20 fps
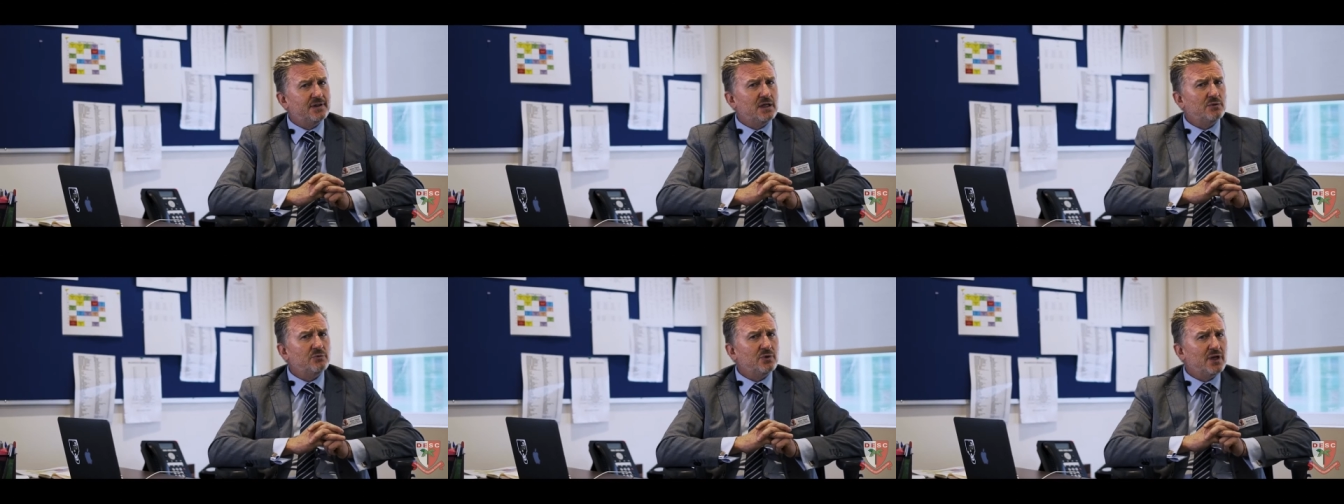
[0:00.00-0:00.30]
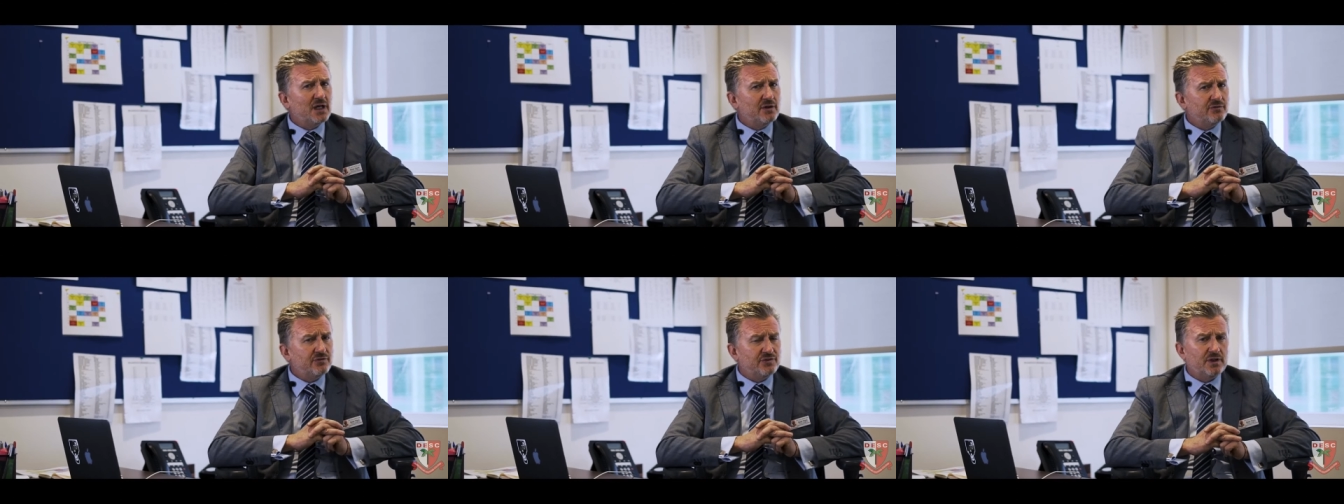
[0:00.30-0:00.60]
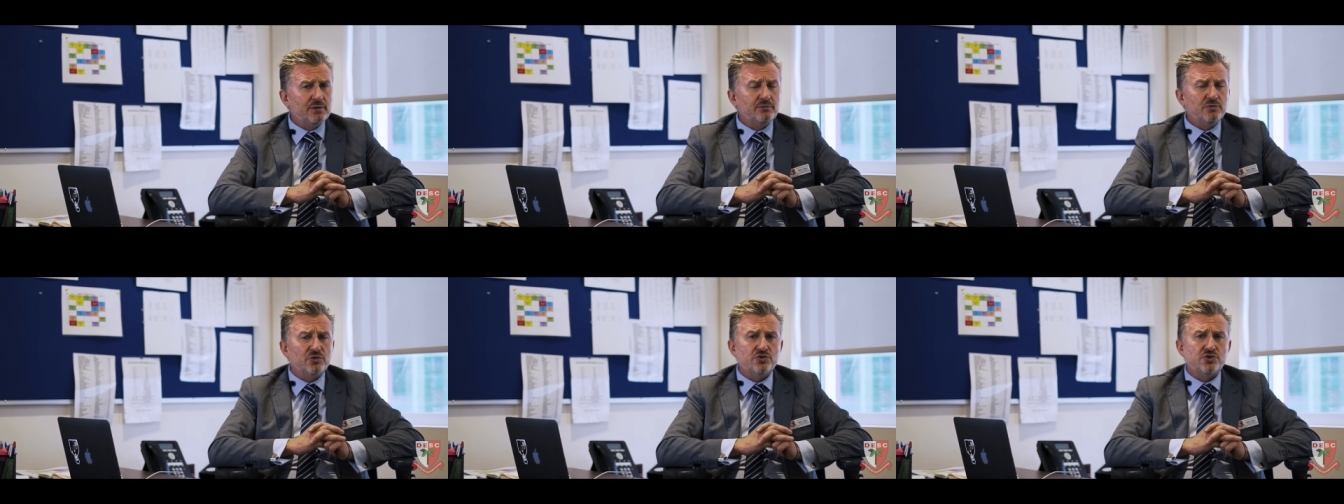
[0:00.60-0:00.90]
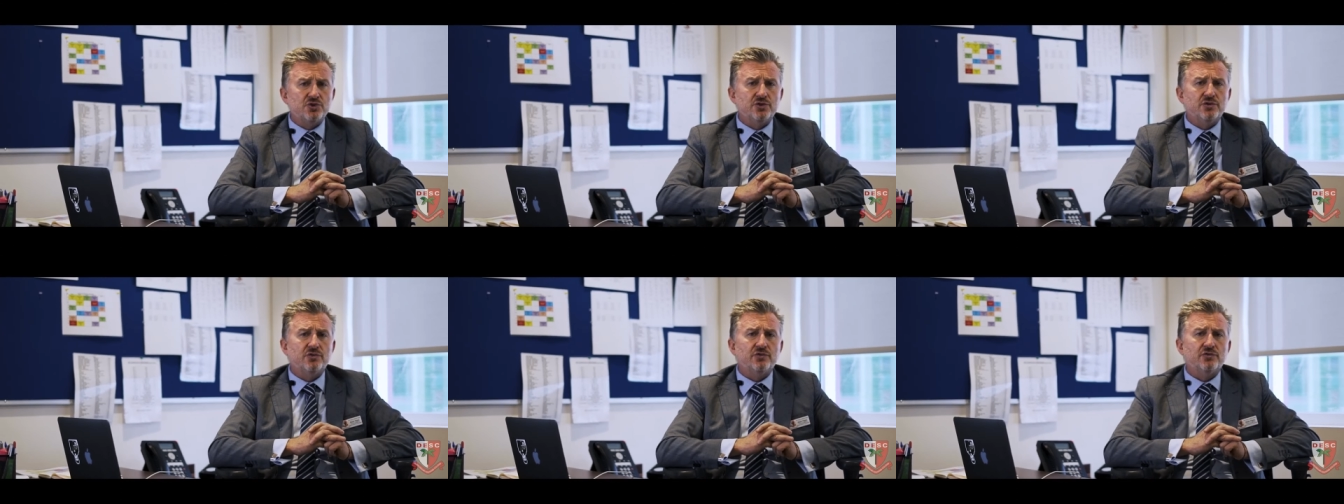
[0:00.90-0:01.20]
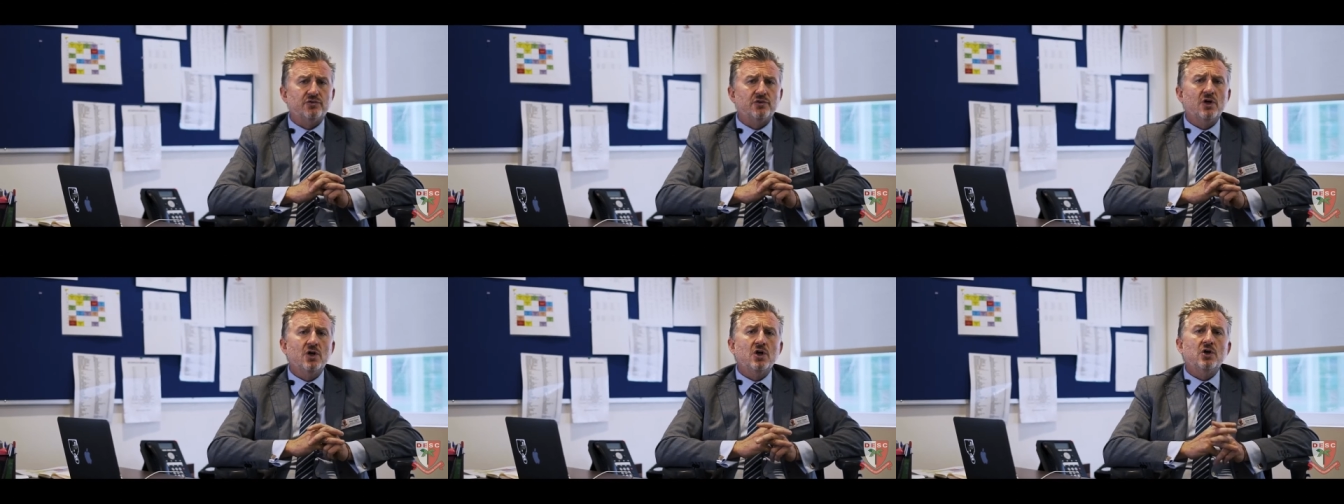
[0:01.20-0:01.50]
And we have some
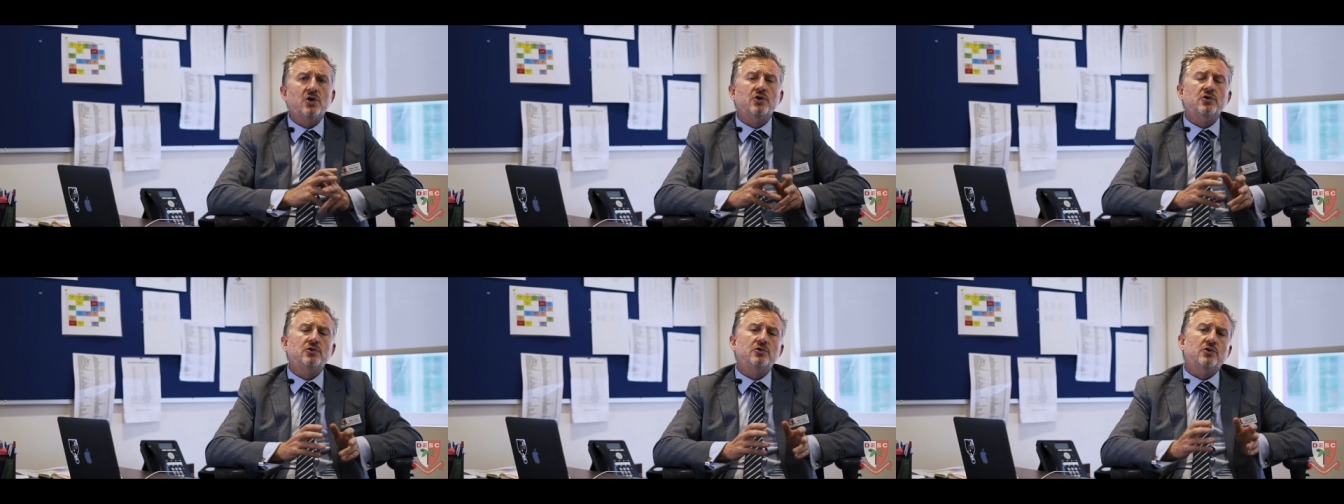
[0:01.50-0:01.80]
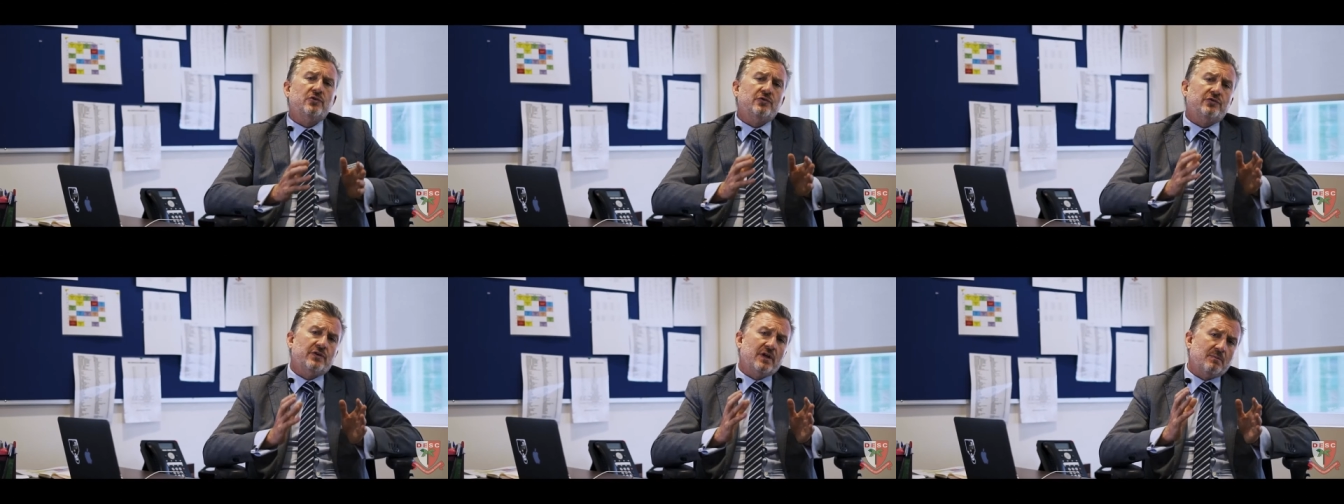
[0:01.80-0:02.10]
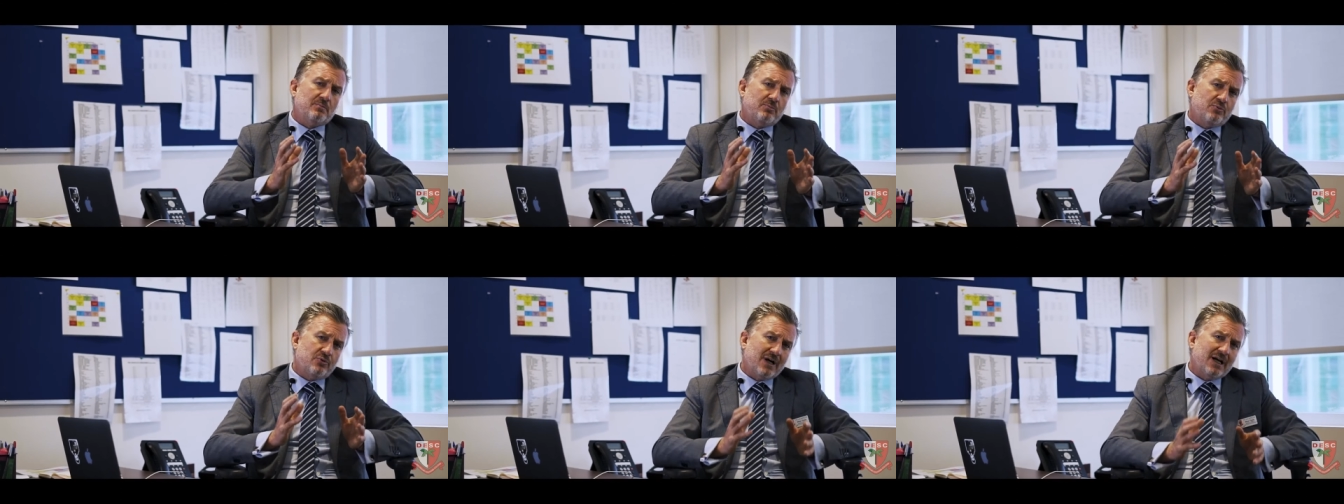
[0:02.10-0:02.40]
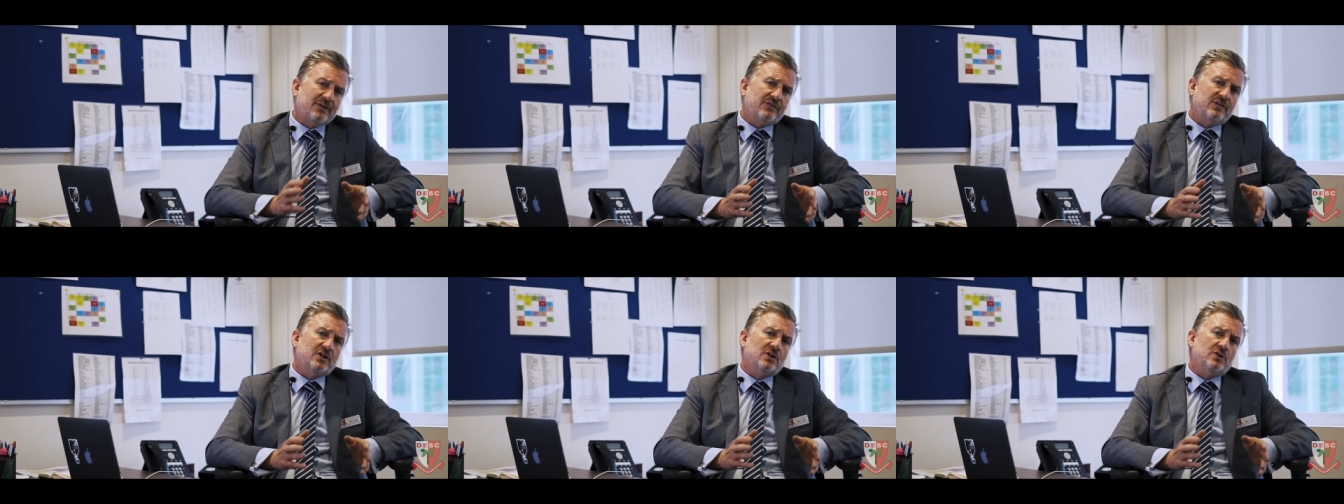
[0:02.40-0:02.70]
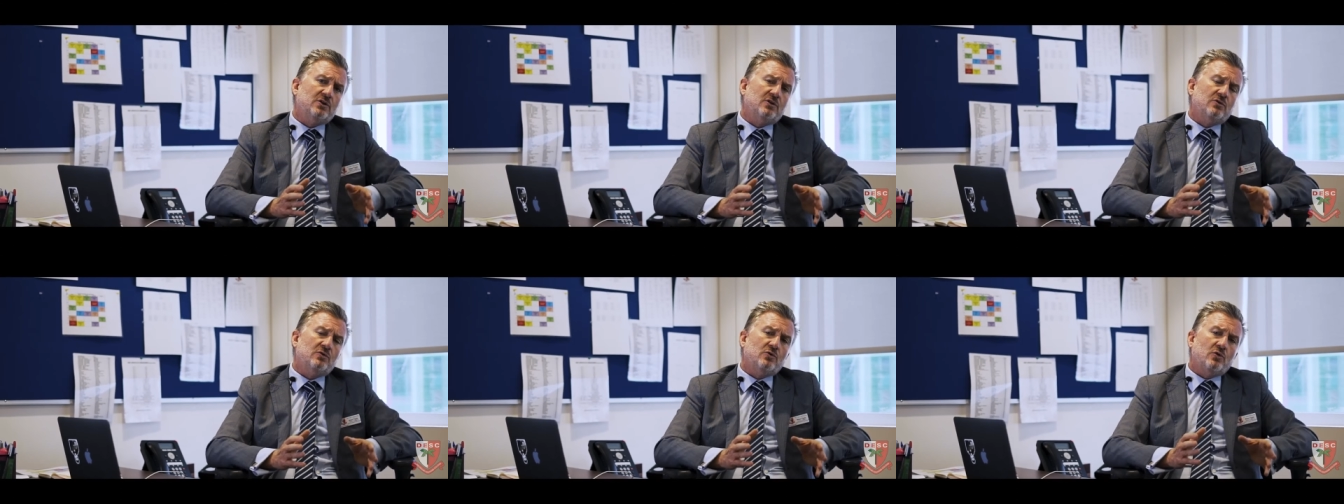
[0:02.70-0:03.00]
students who use their
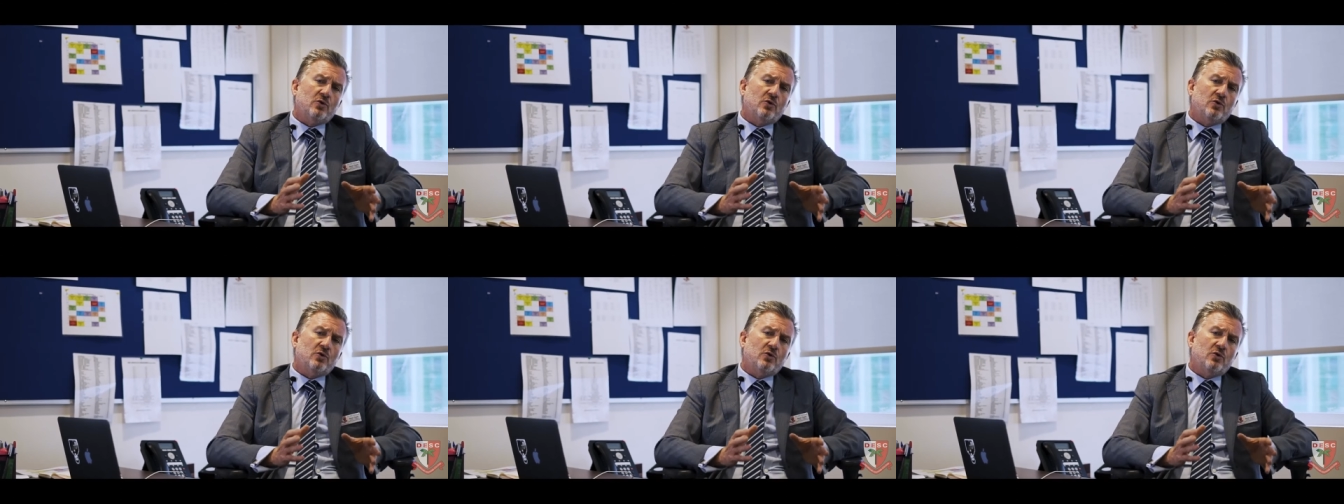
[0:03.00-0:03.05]
practical